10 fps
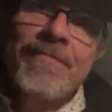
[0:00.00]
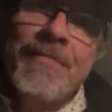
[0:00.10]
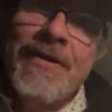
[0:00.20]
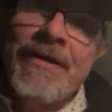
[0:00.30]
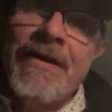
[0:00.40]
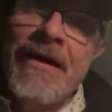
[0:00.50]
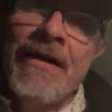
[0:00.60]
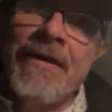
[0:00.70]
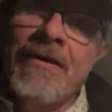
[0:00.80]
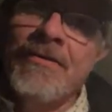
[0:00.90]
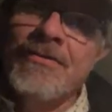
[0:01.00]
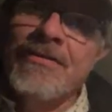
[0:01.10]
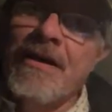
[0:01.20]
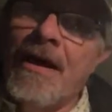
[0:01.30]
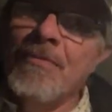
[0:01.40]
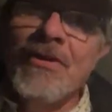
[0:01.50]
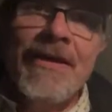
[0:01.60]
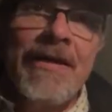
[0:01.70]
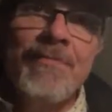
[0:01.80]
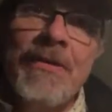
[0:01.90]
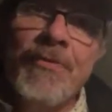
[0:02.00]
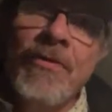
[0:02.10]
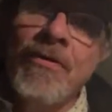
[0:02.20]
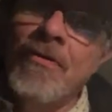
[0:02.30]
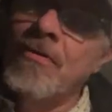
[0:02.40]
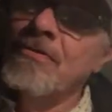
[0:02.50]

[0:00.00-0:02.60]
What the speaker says: because I'm going to get people